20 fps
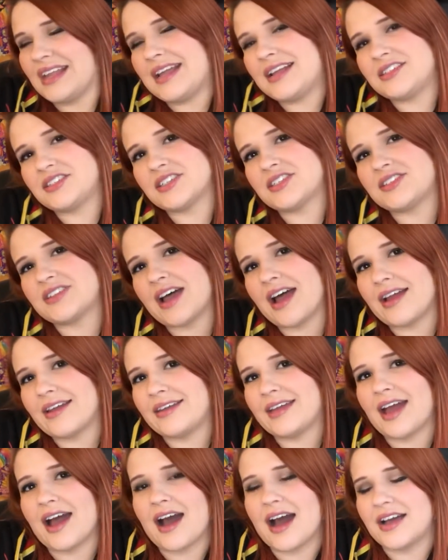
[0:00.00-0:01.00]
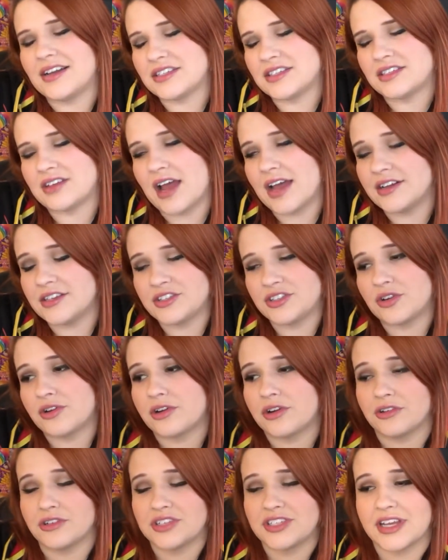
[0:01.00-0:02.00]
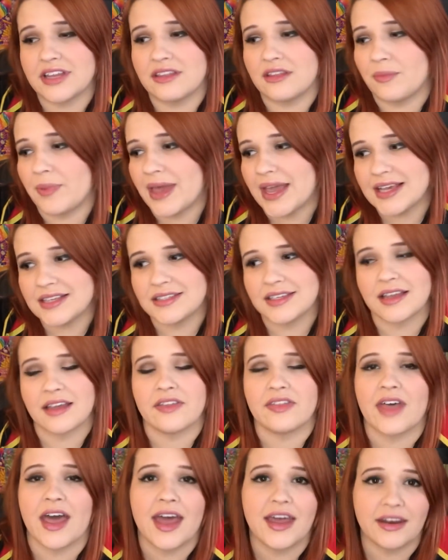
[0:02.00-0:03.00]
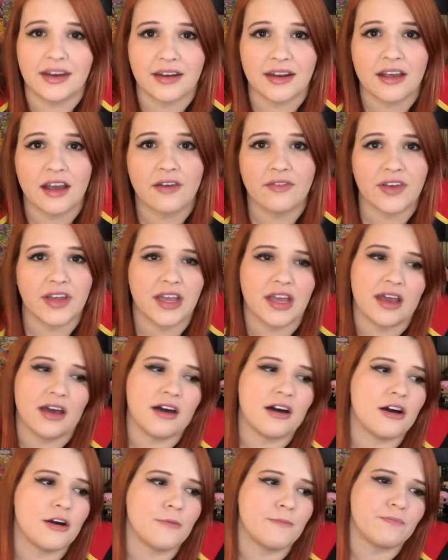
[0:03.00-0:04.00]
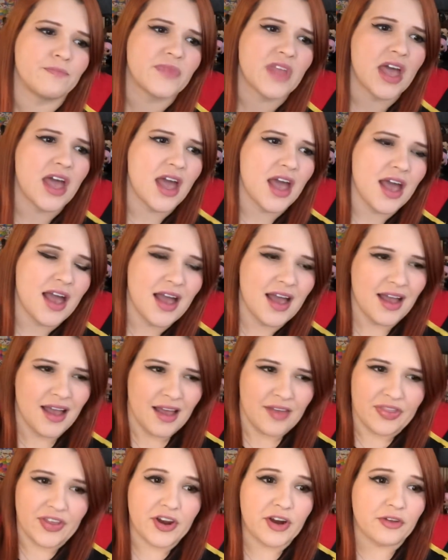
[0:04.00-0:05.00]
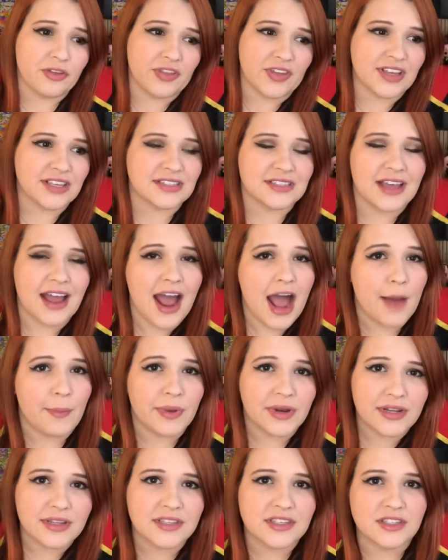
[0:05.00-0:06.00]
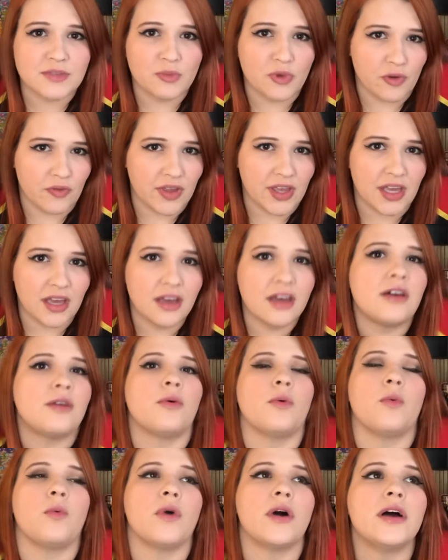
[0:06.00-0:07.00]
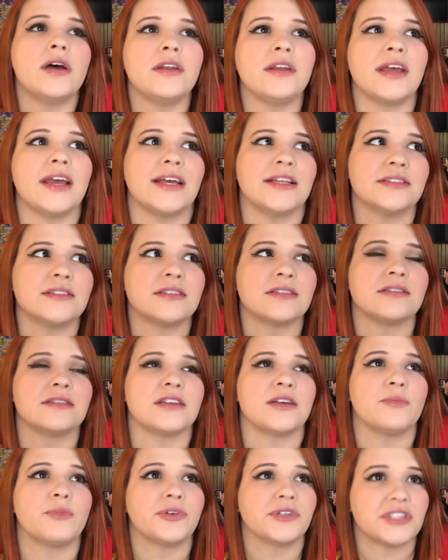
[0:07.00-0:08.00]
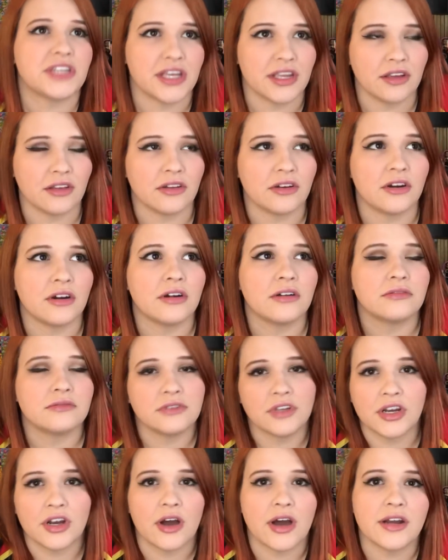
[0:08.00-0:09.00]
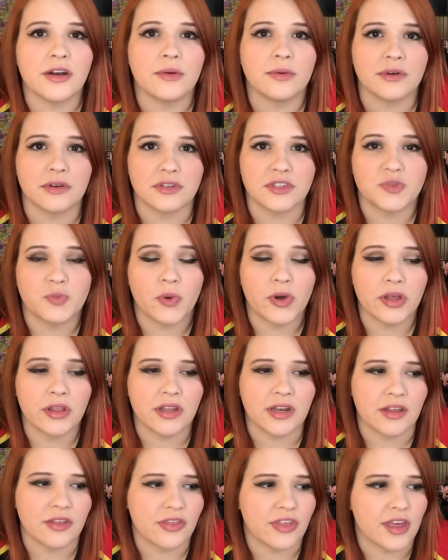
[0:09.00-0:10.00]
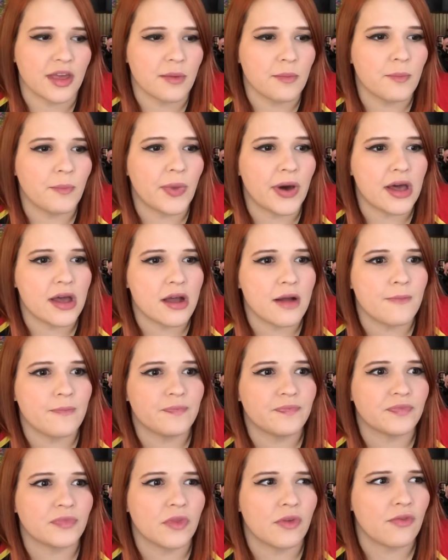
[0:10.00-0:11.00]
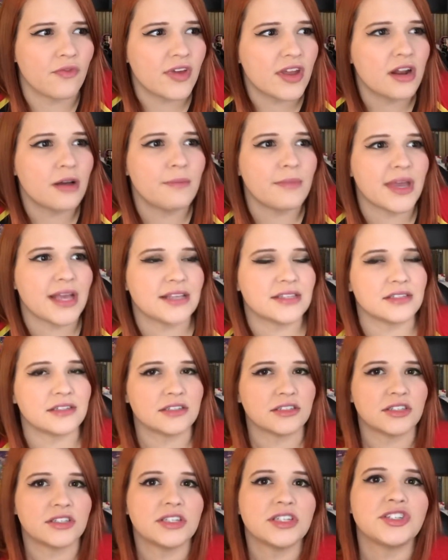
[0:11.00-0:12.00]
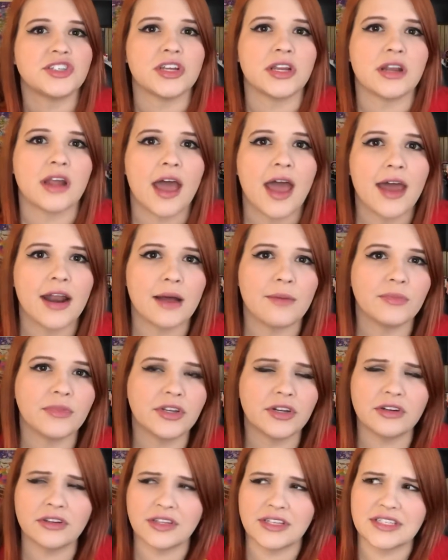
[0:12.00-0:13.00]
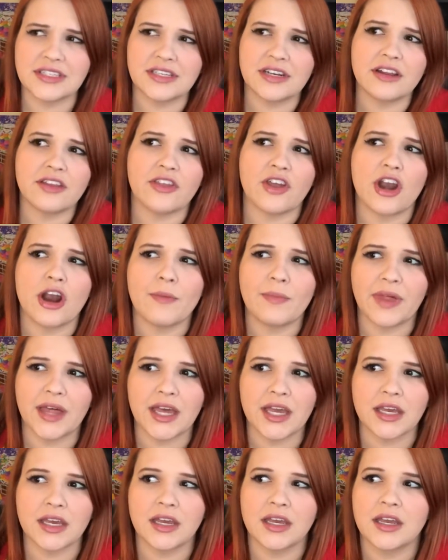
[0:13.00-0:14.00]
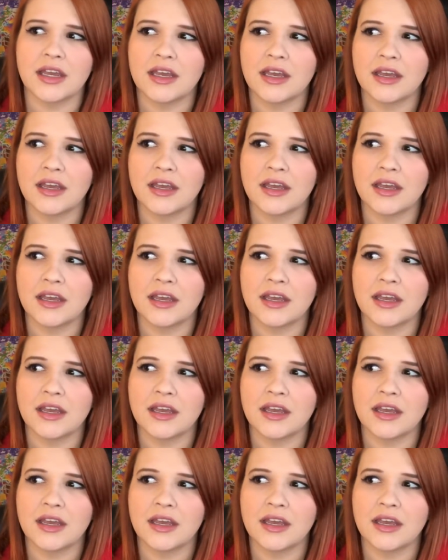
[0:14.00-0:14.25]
It just, yeah, I just don't understand the pacing and the editing of it. There are things that happen in this movie. One instance in particular, you know, I don't want to spoil anything, but Venom makes a decision, and I'm literally sitting there and I'm like,